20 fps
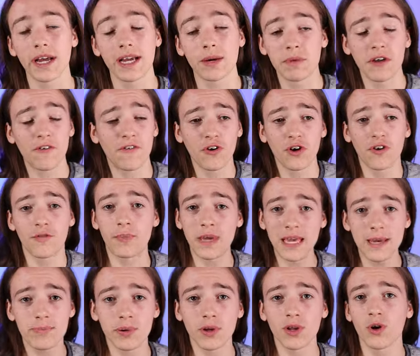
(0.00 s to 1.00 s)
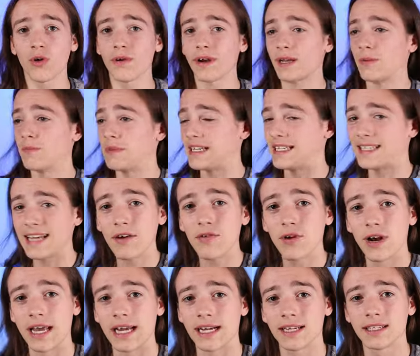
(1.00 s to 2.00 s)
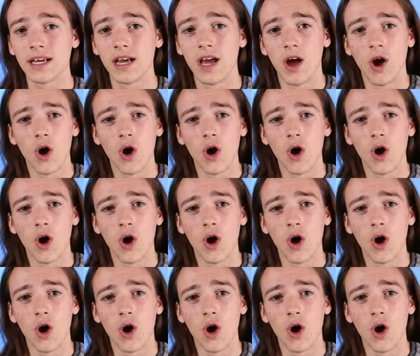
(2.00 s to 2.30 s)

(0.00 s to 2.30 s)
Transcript: it can be full of people or it can be derelict.